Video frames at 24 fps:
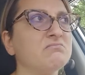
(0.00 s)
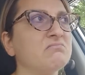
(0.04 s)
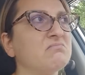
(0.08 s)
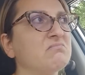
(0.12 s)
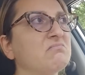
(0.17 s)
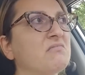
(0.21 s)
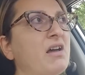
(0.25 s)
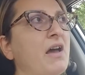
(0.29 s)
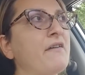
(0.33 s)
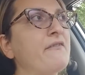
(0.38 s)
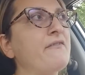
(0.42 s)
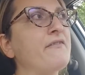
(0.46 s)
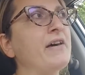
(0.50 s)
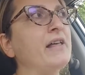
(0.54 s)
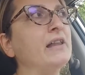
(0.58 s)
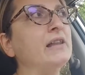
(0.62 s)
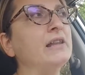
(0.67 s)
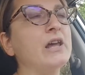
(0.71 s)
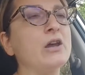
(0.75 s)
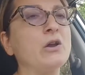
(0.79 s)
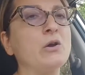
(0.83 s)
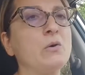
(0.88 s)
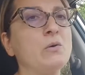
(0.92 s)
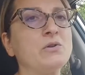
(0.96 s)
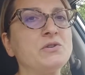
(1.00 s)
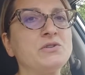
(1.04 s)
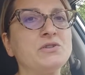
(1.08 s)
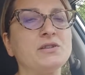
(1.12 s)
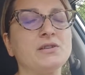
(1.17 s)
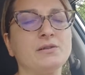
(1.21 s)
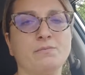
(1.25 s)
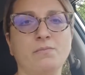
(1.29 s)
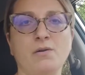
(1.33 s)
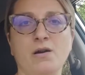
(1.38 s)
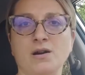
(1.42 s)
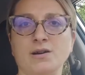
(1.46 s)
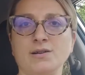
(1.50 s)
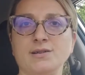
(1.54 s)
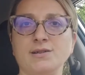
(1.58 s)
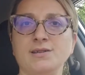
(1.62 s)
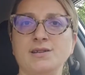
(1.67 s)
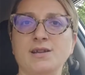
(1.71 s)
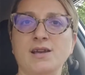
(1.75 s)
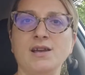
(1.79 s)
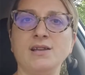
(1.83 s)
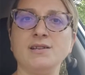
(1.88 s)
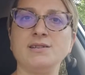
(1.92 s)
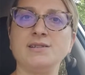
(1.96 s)
I felt like going to the park
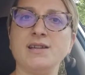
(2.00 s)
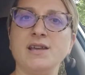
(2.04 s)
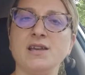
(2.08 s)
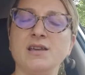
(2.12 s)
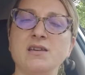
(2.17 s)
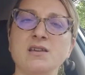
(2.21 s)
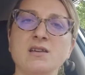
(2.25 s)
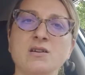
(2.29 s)
today and taking